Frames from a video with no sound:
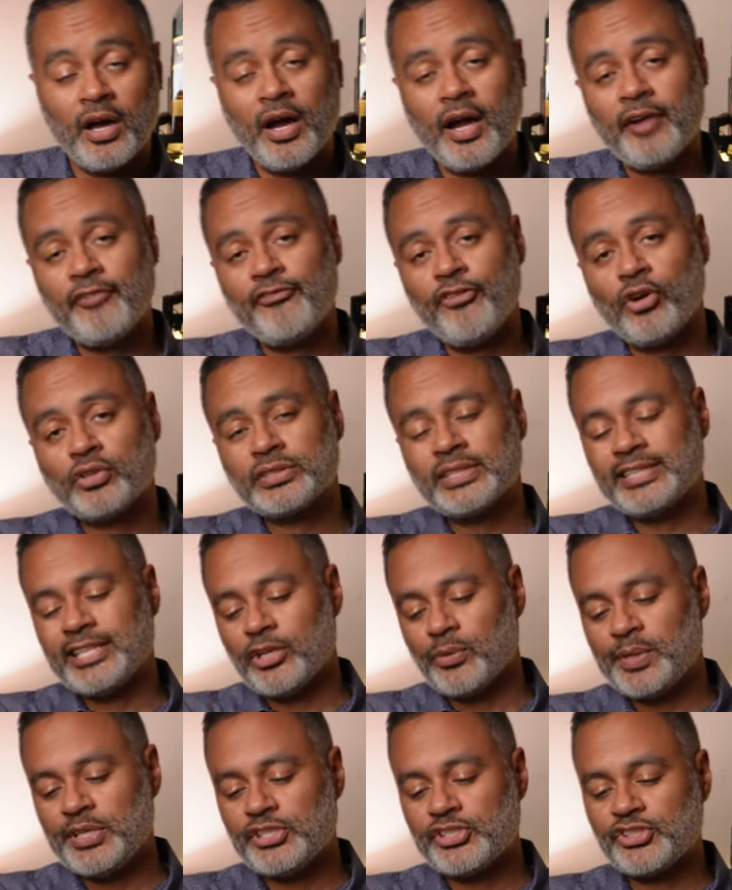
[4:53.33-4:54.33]
All right, folks, I
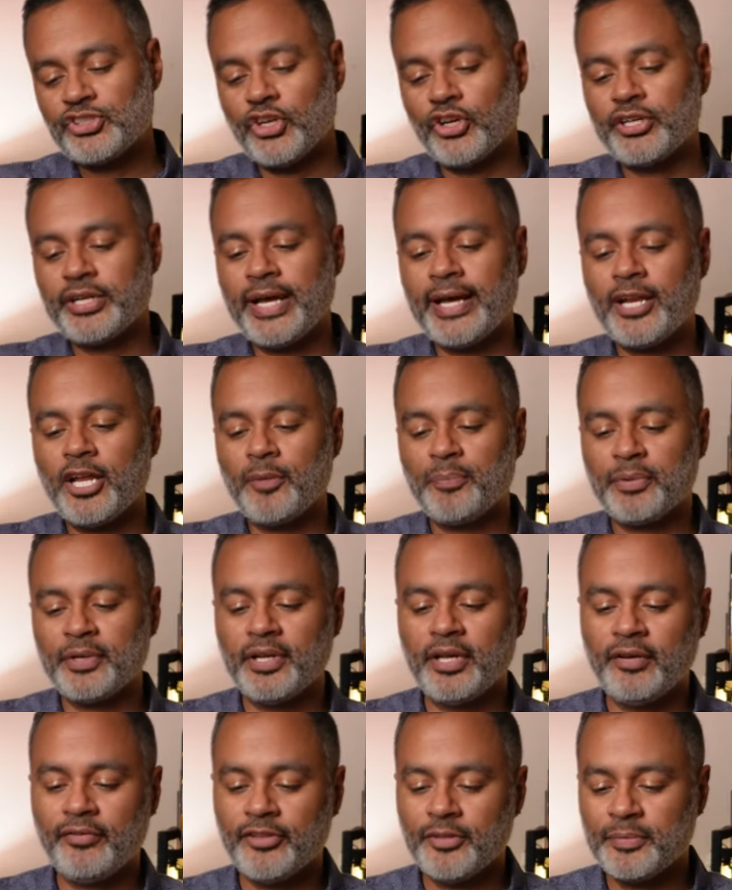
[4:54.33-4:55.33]
think we stirred that up
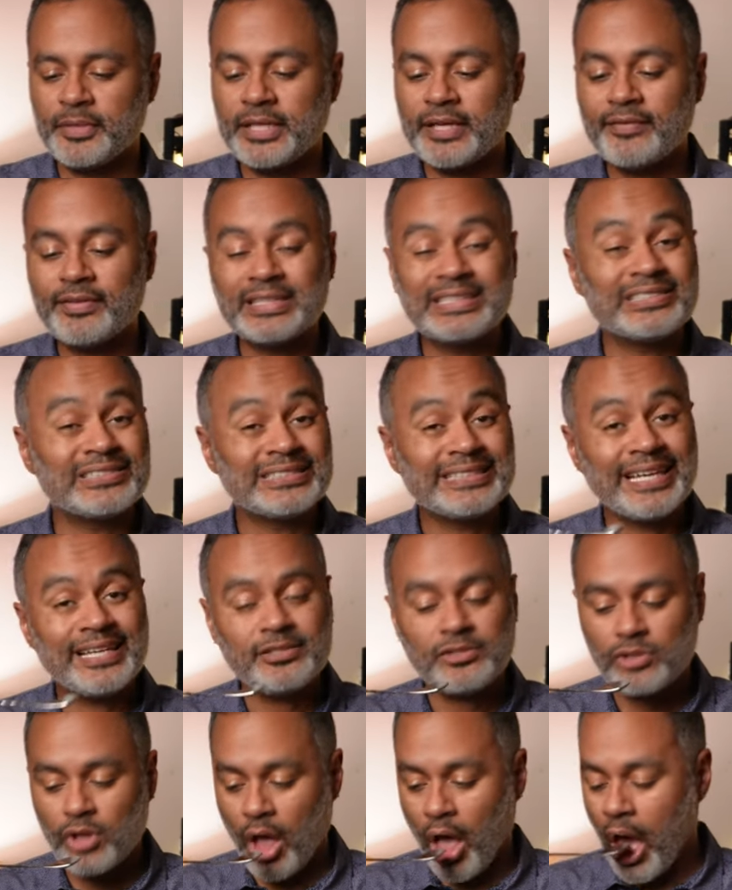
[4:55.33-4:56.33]
enough. Let me give it a little
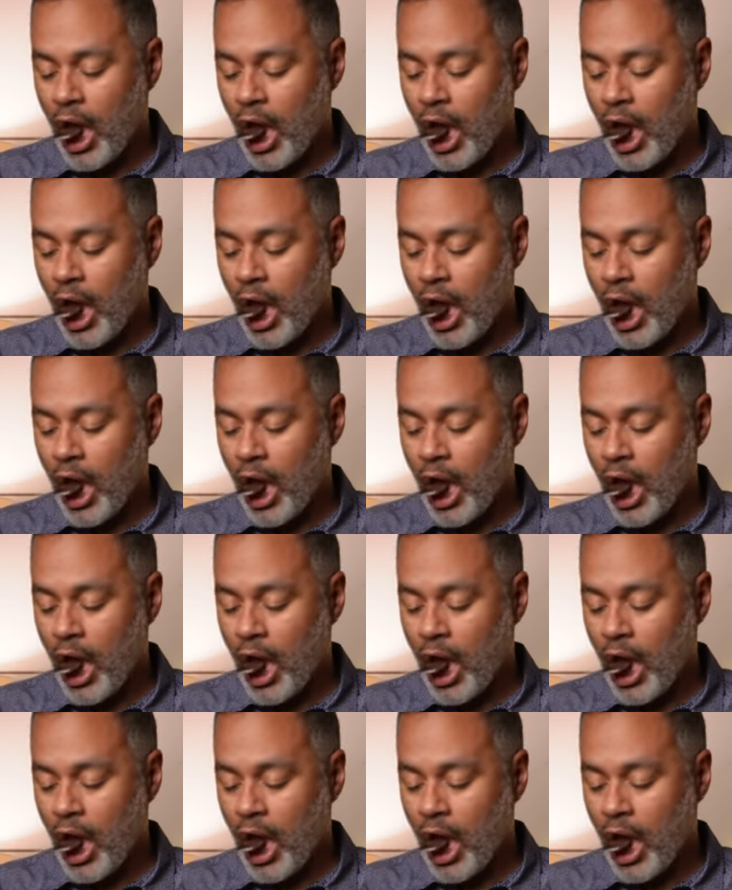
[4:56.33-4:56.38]
taste.